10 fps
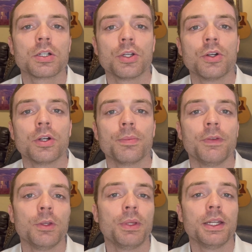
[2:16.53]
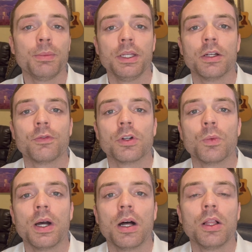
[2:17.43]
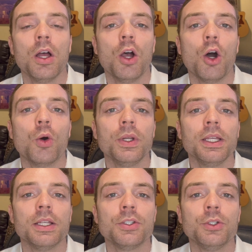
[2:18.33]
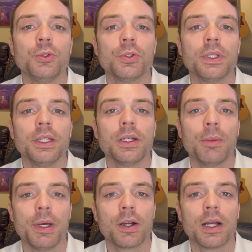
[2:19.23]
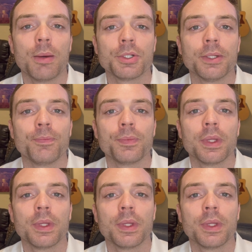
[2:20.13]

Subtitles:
term, if you plan to be here for a while, owning is usually a better option.